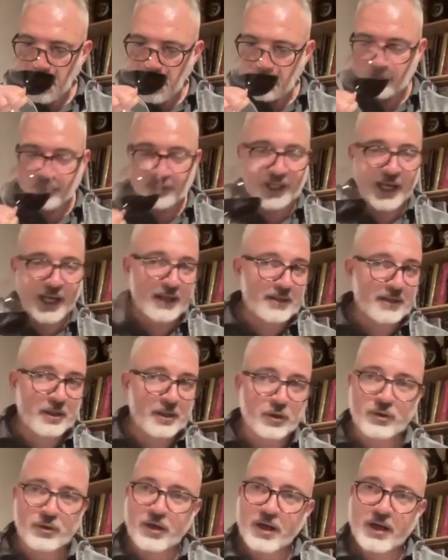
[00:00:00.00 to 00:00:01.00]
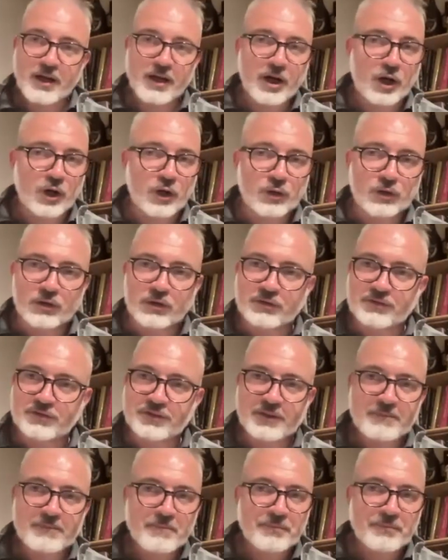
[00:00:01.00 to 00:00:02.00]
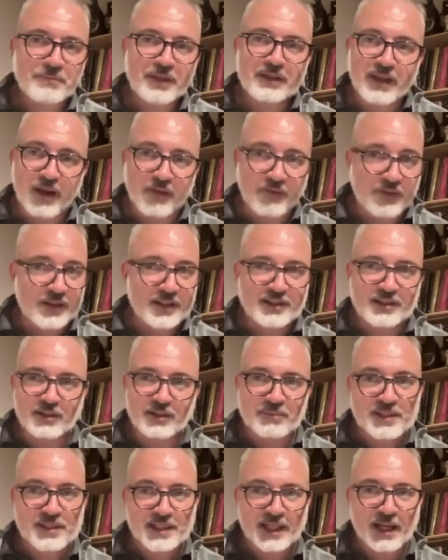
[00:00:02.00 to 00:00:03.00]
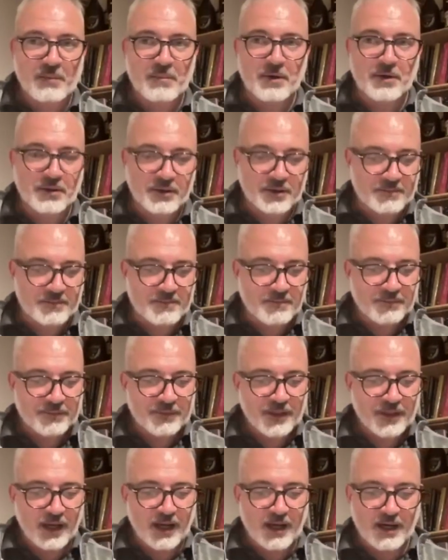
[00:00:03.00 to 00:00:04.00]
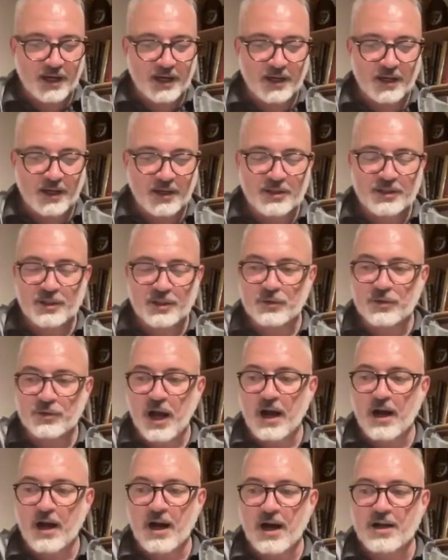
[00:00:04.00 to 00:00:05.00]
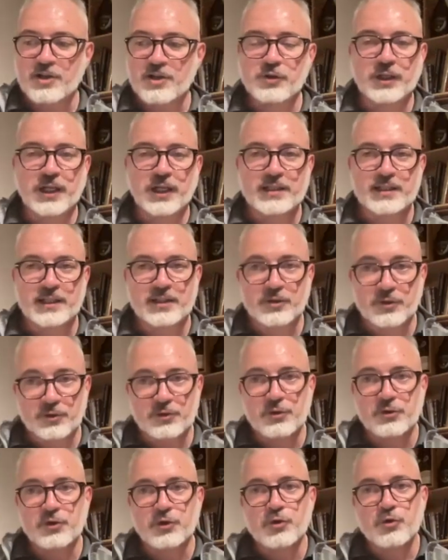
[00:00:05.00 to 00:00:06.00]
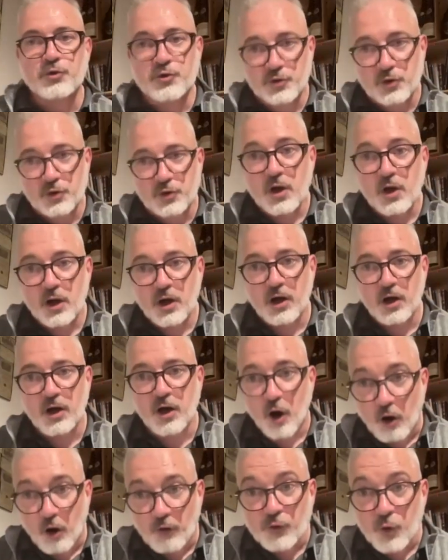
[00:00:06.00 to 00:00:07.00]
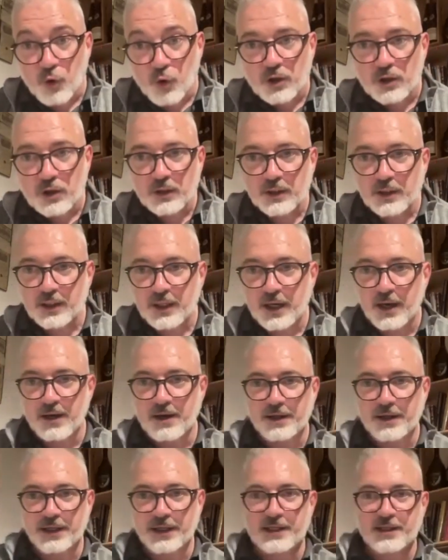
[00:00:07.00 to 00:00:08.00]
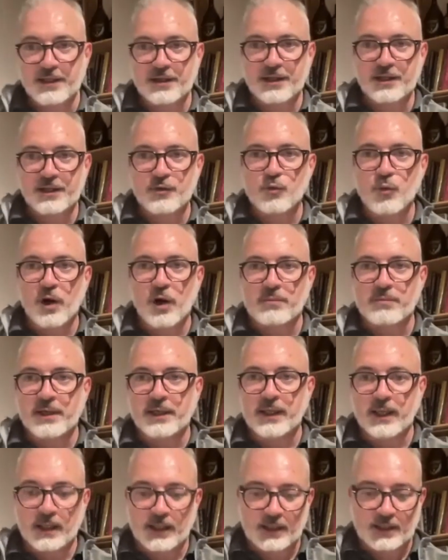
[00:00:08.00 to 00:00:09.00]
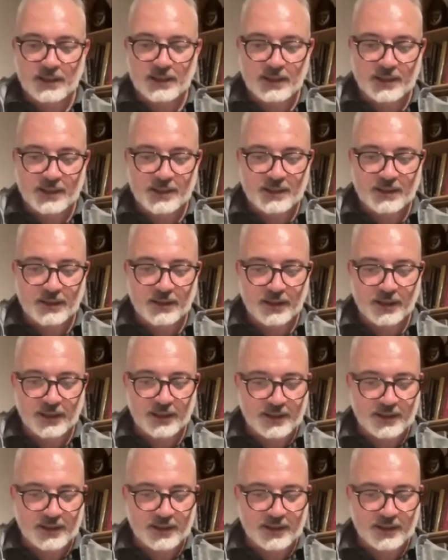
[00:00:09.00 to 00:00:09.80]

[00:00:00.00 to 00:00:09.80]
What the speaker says: And again, you know, clove, definitely some cinnamon, you know, are showcasing the use of oak in the winemaking in